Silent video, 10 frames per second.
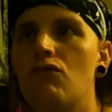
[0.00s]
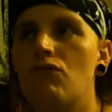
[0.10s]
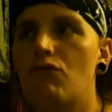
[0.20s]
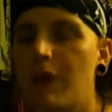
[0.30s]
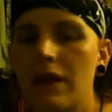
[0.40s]

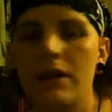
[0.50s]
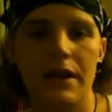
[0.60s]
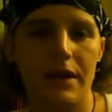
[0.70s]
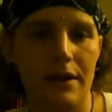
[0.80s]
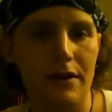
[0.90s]

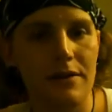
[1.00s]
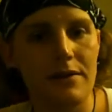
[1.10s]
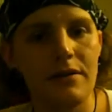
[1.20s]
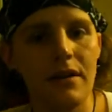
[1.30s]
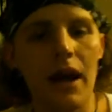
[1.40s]
really.
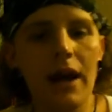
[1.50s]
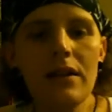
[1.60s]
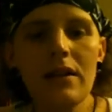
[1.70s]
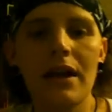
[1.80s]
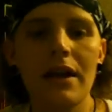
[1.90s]
Kind
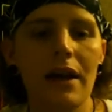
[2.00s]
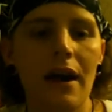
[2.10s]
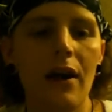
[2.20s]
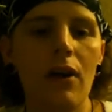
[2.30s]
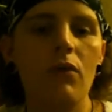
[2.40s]
of like
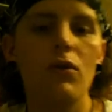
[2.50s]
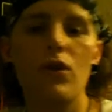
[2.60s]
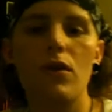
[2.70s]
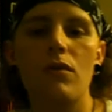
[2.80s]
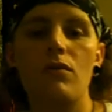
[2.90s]
how
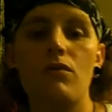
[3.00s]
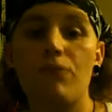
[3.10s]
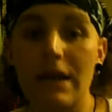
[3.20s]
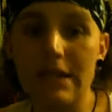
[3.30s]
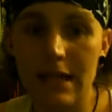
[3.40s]

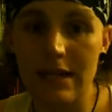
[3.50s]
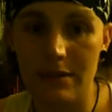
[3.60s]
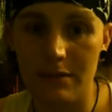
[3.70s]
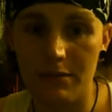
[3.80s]
racism,